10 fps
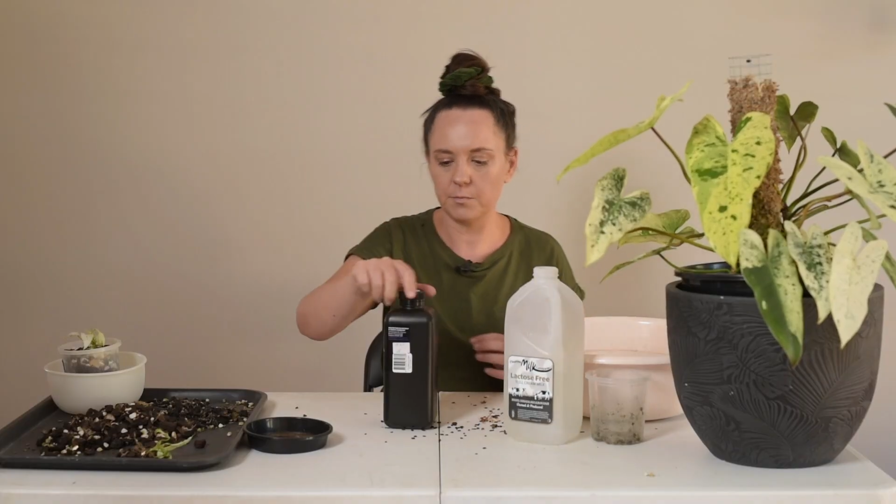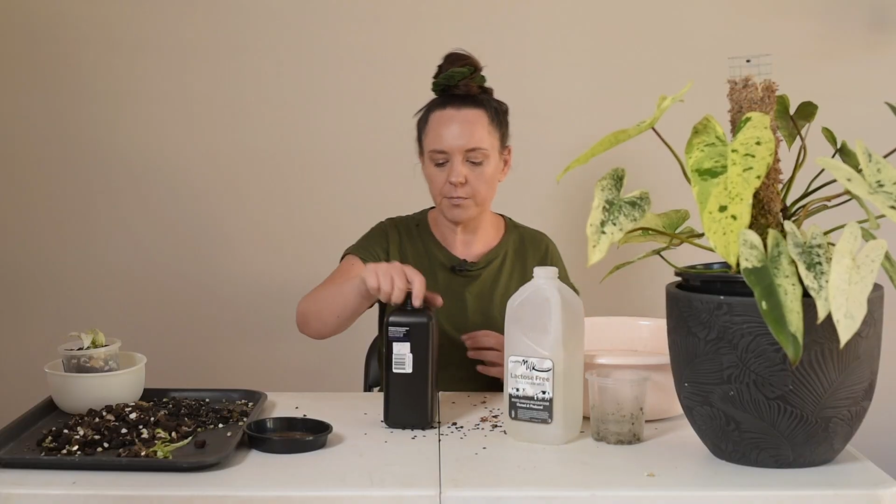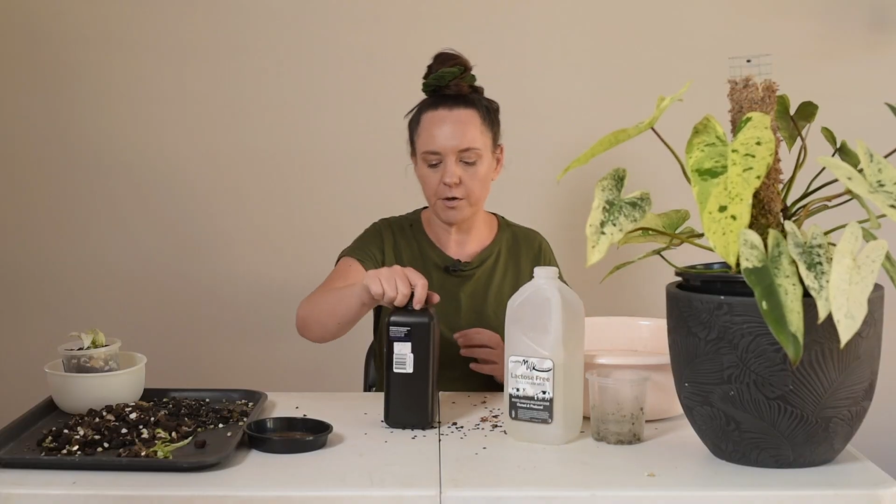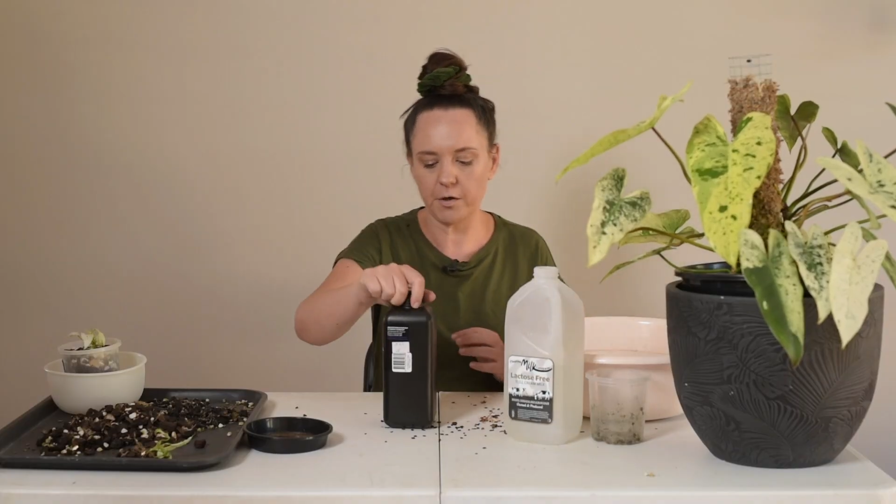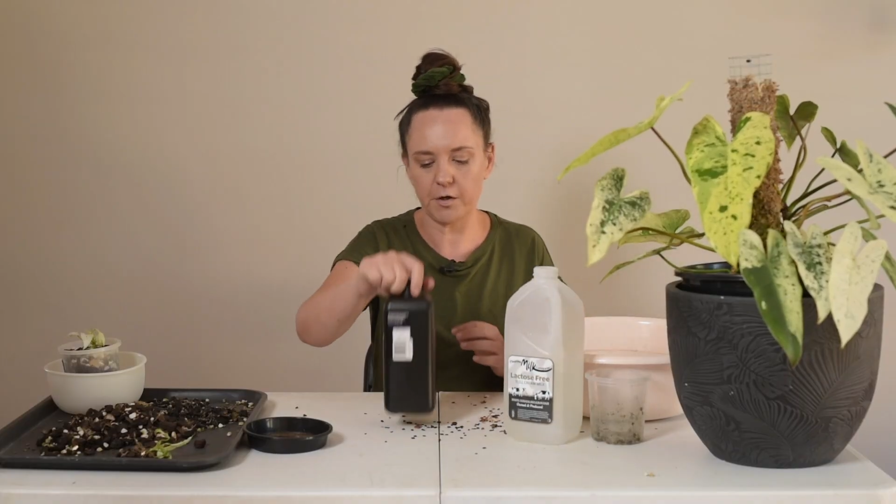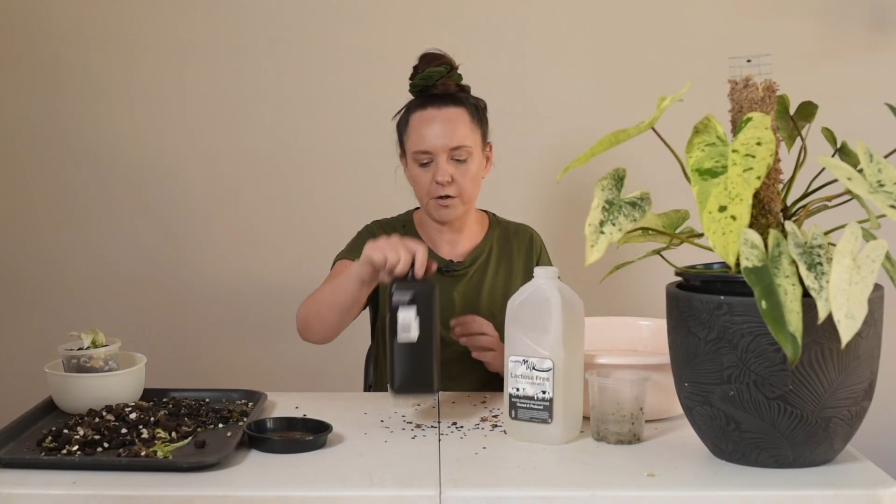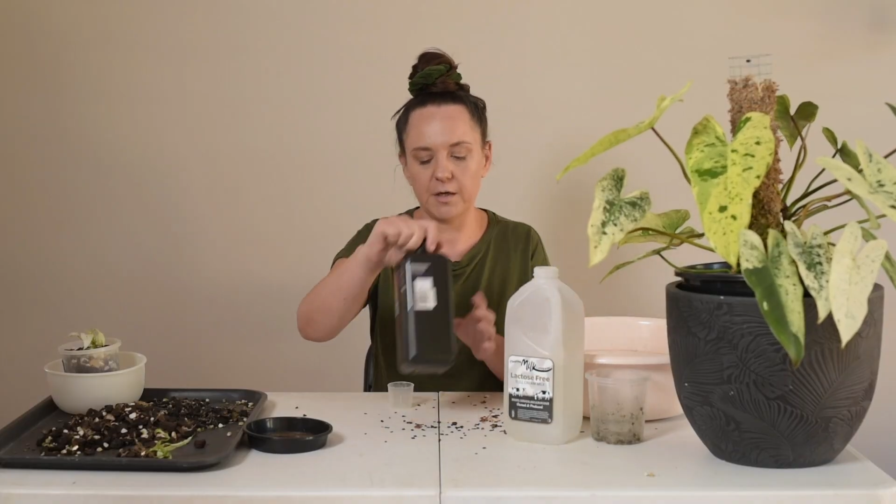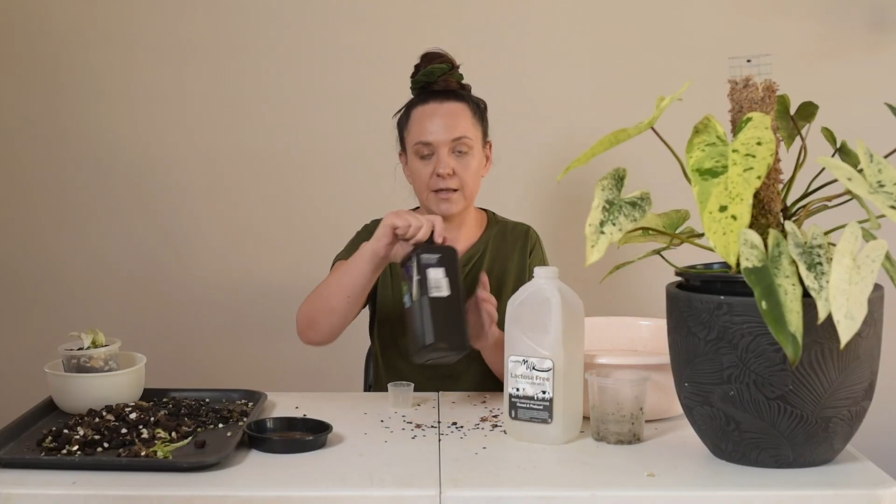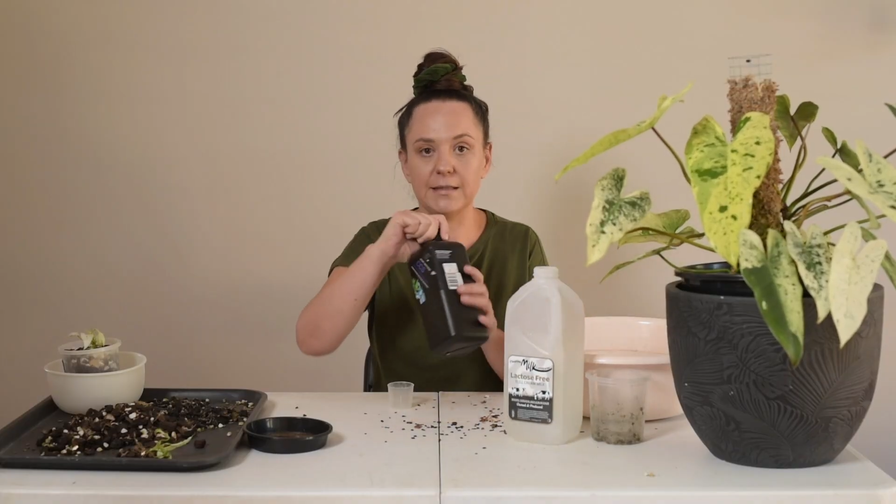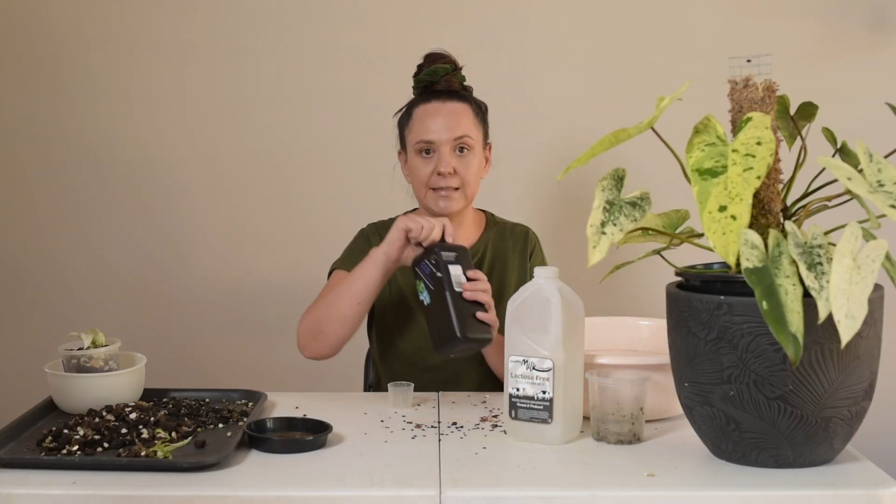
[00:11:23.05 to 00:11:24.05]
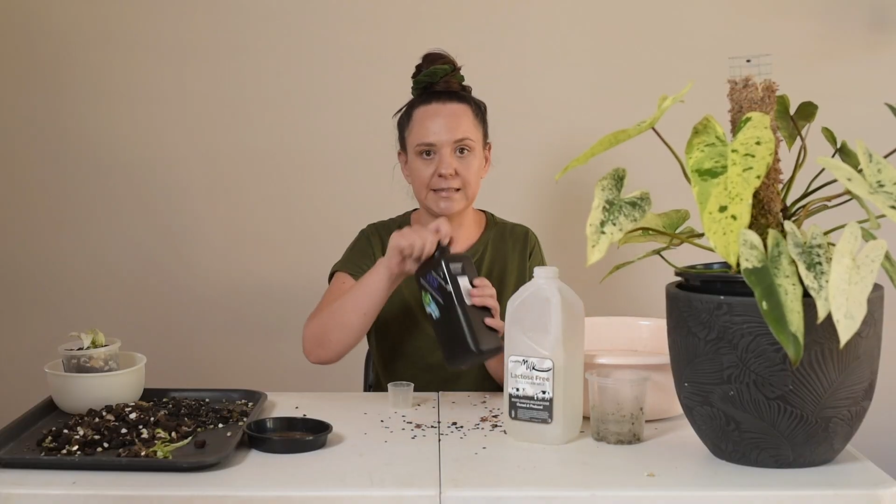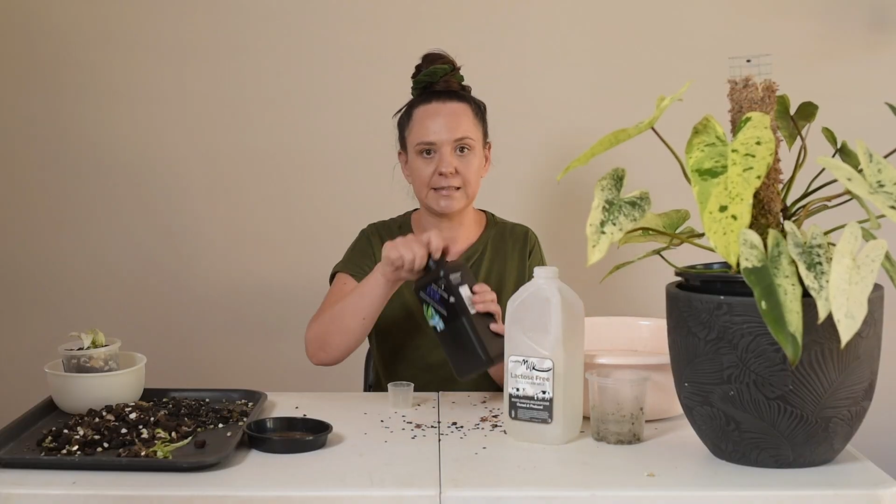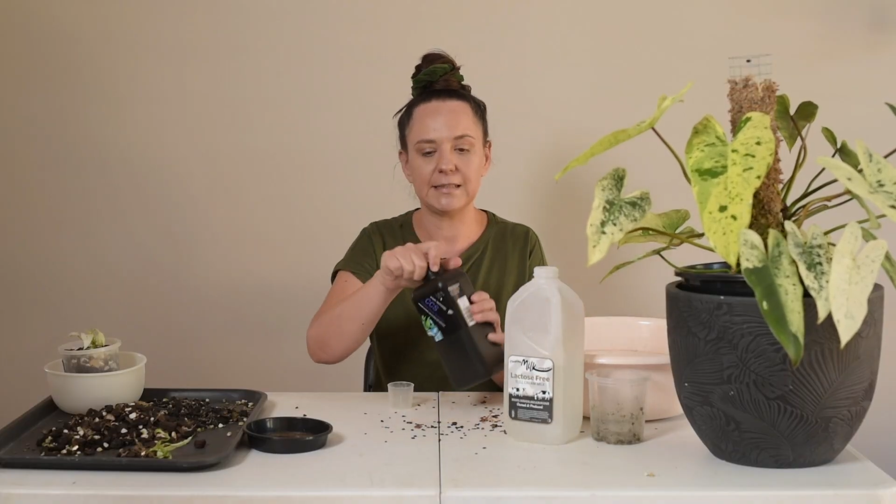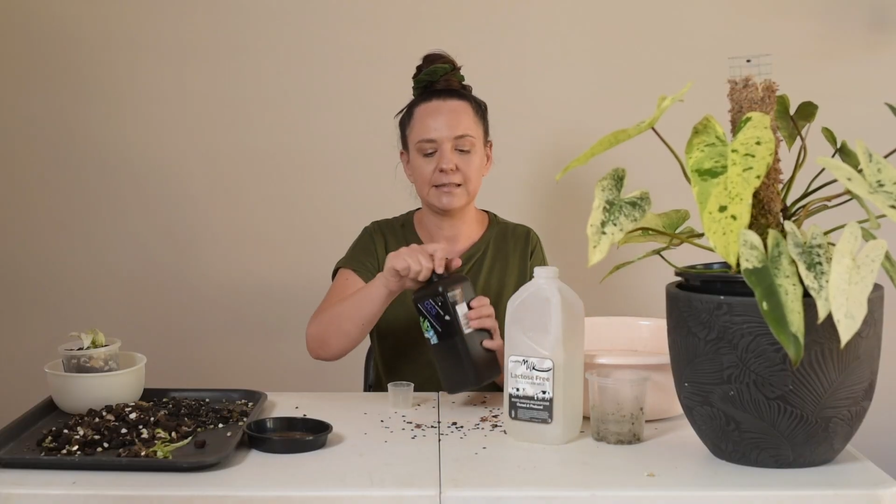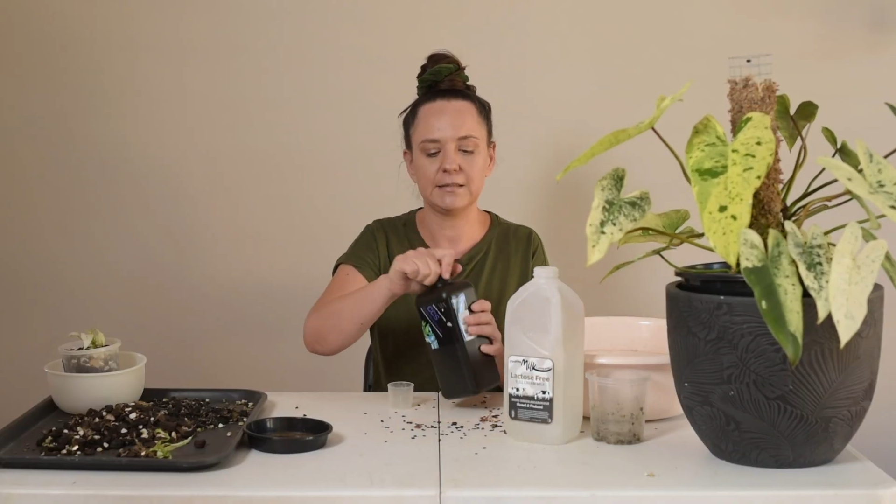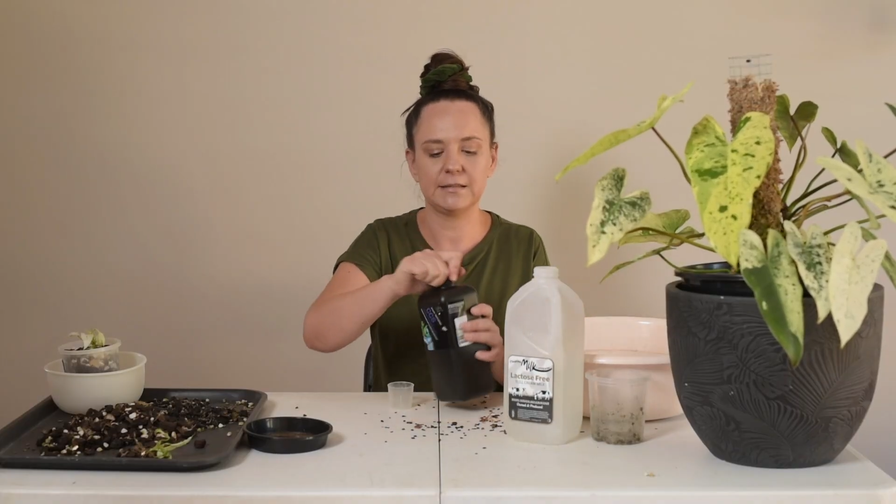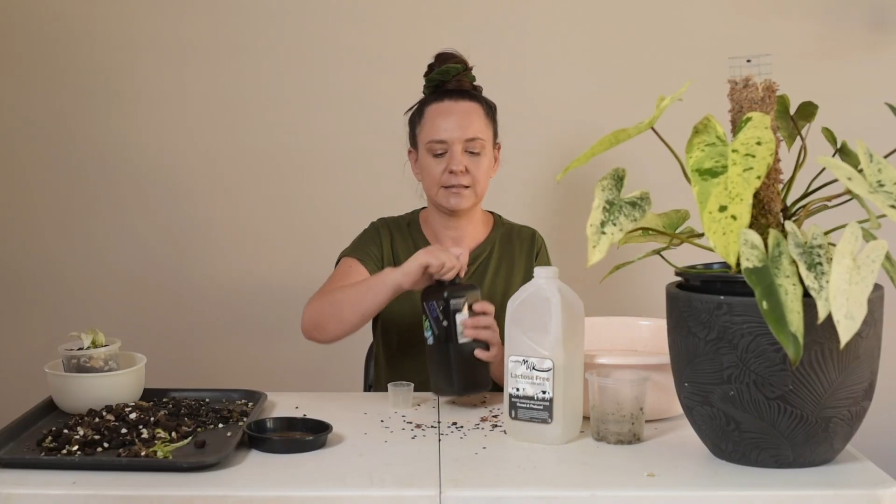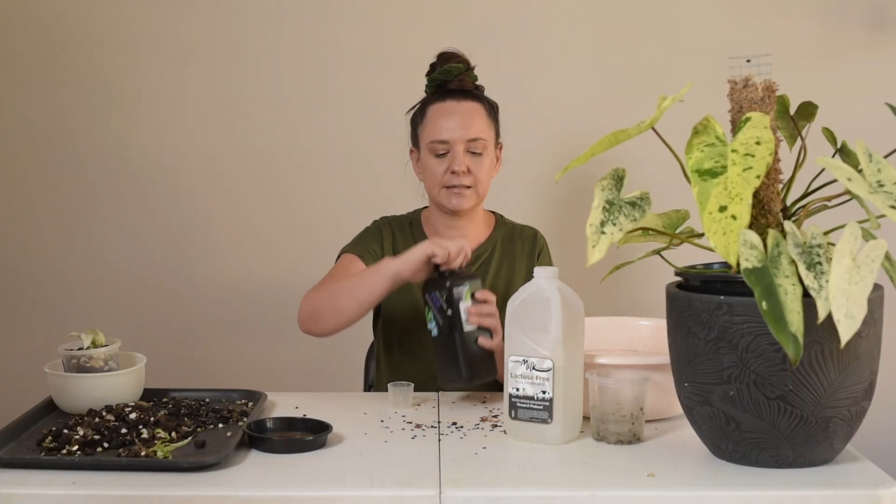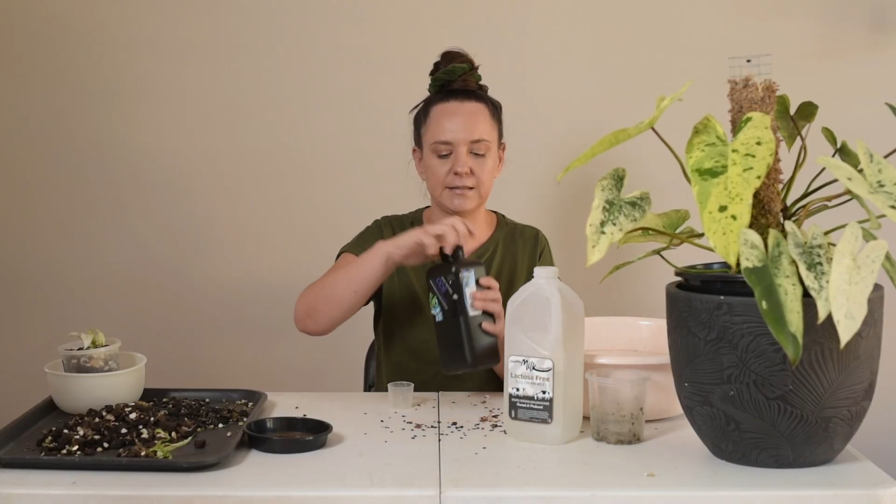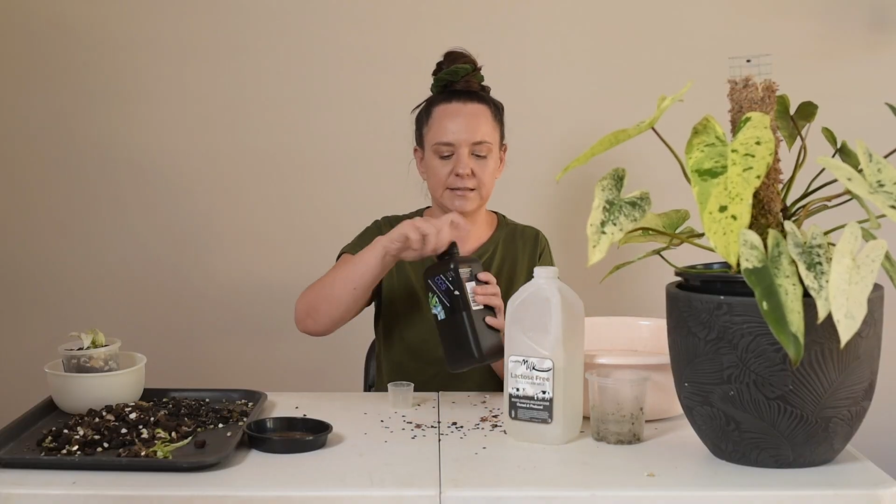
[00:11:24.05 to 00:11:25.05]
per litre to